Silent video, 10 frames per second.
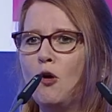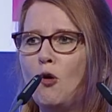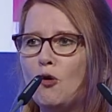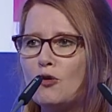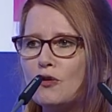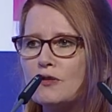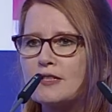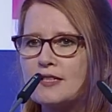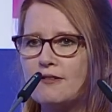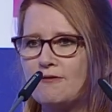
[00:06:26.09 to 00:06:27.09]
or not
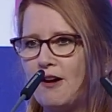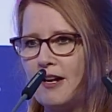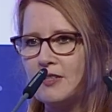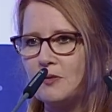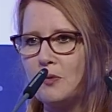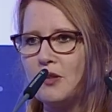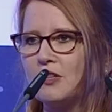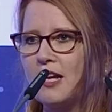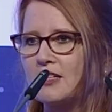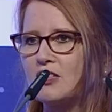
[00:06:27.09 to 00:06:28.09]
sit right with the
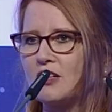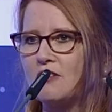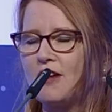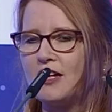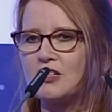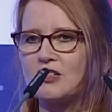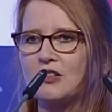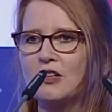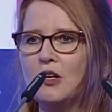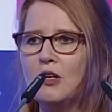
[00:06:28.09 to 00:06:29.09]
next generation